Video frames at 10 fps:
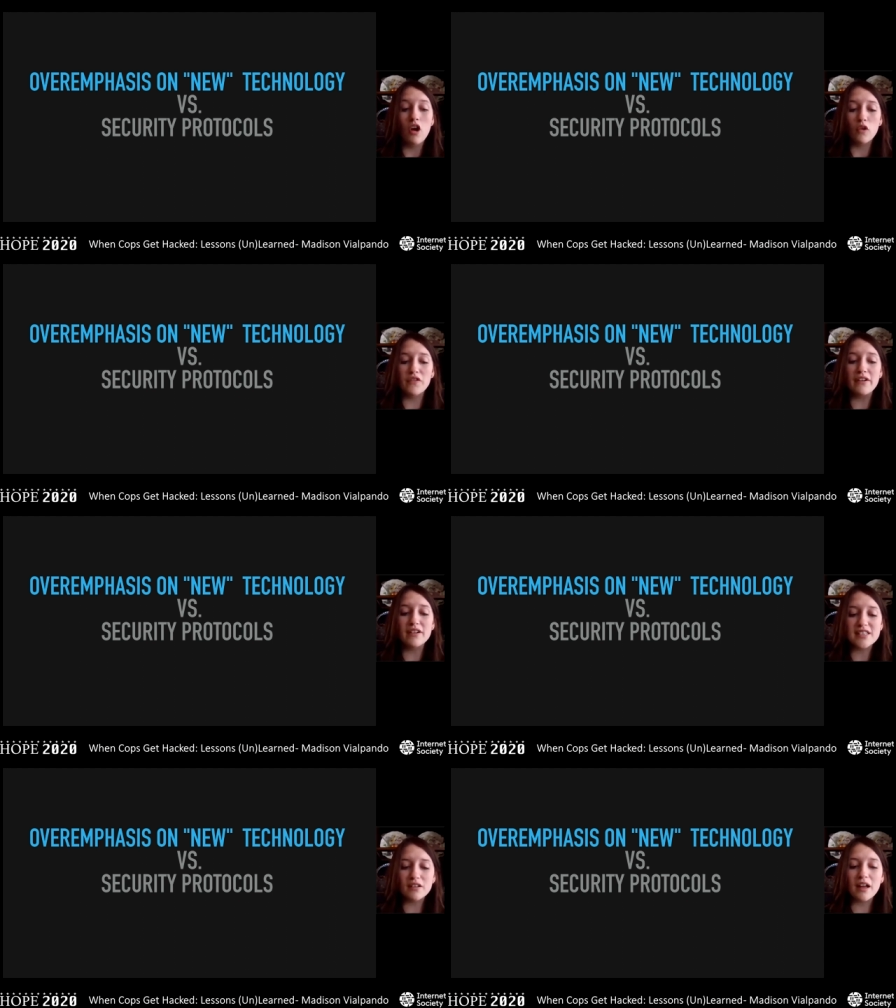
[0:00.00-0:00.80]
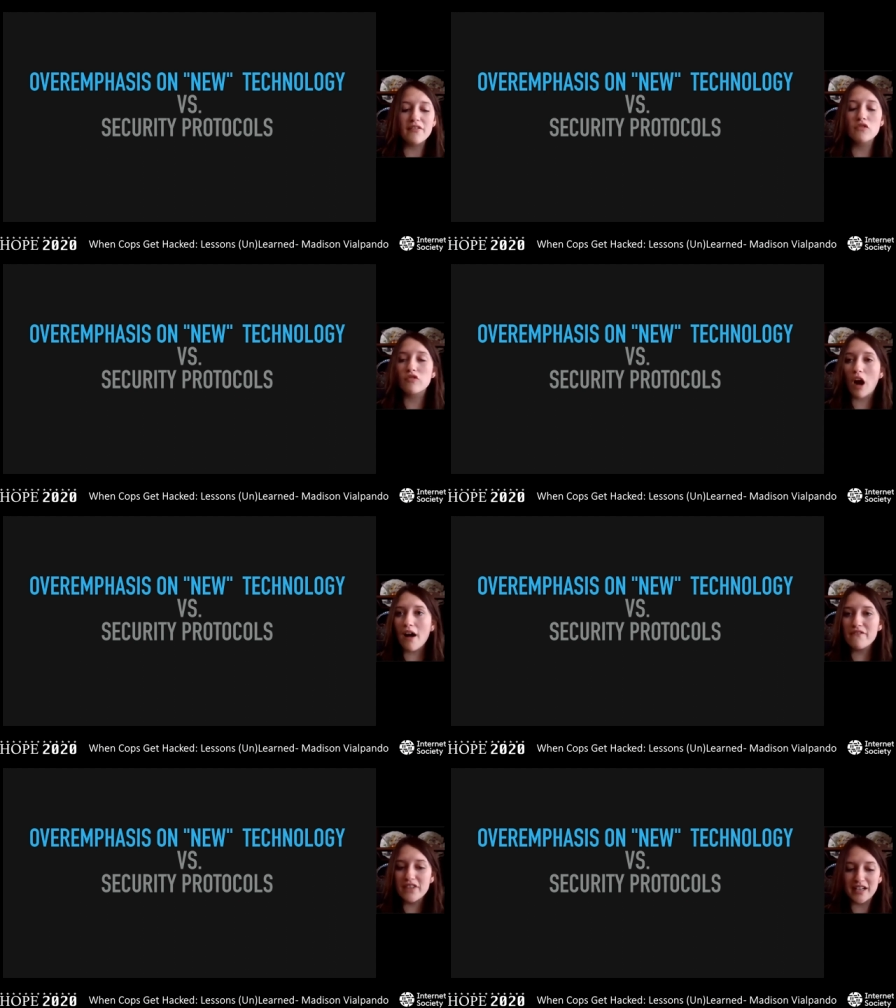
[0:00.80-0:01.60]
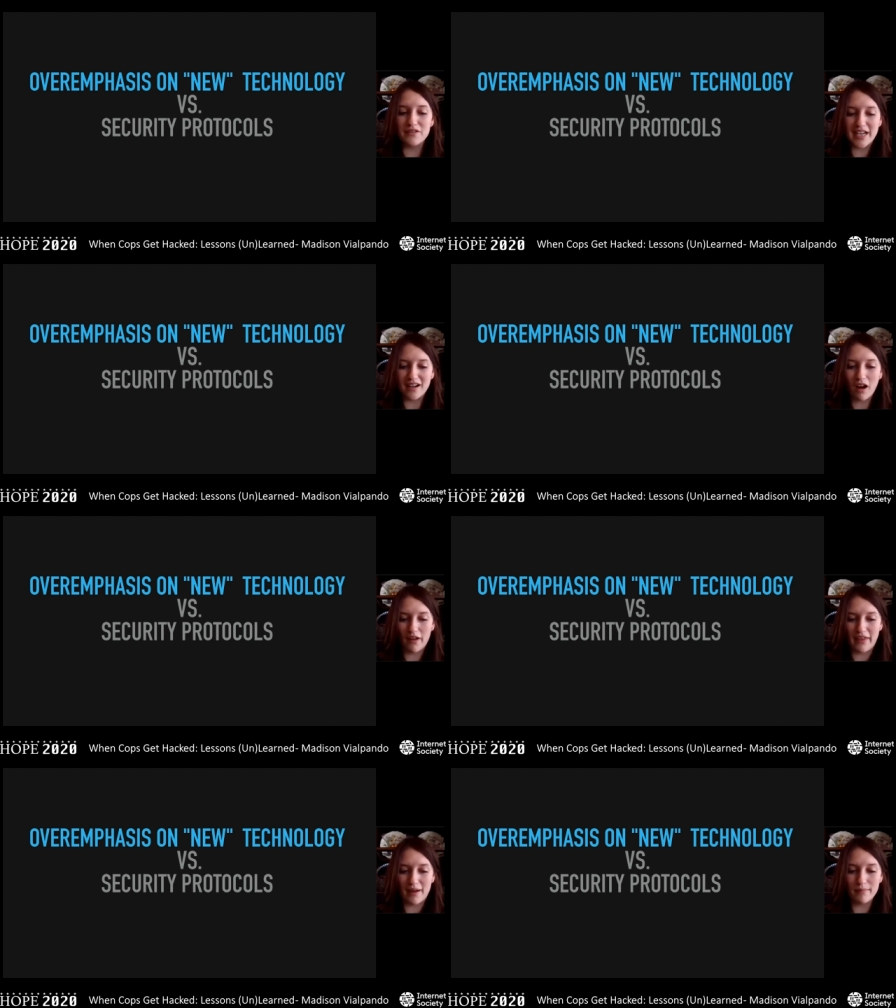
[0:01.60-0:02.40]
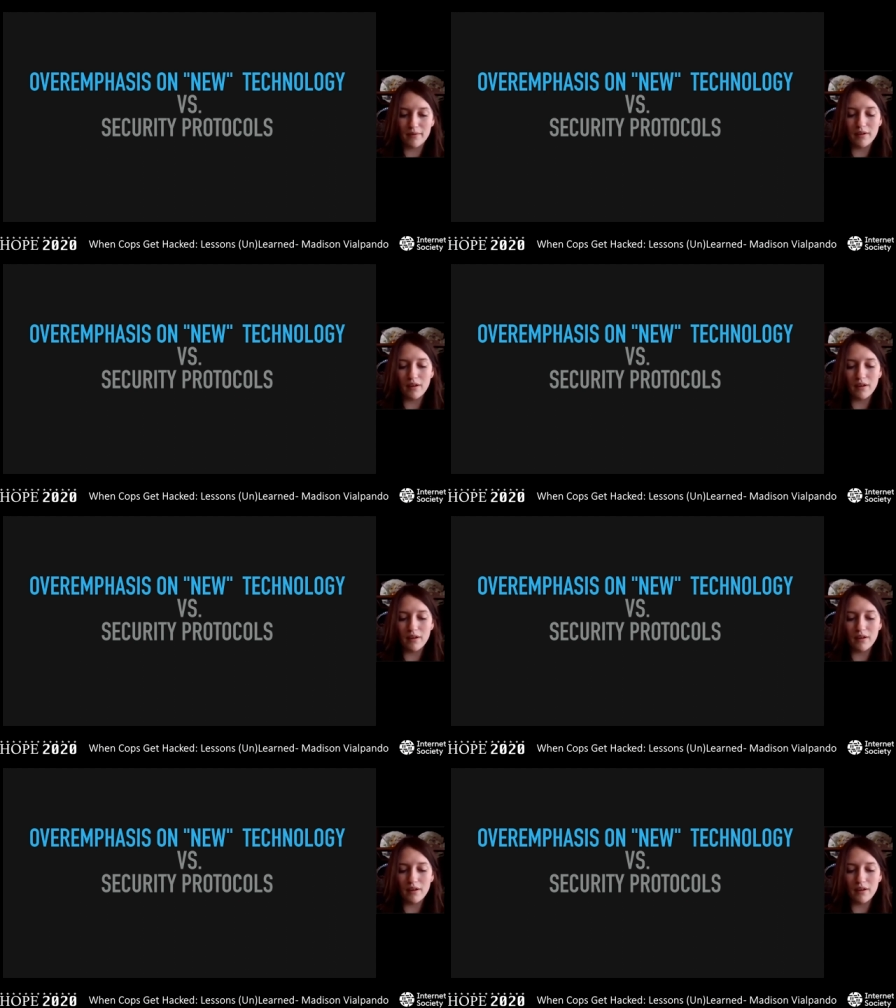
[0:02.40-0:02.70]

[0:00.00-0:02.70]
were found to still have the raw video data on them.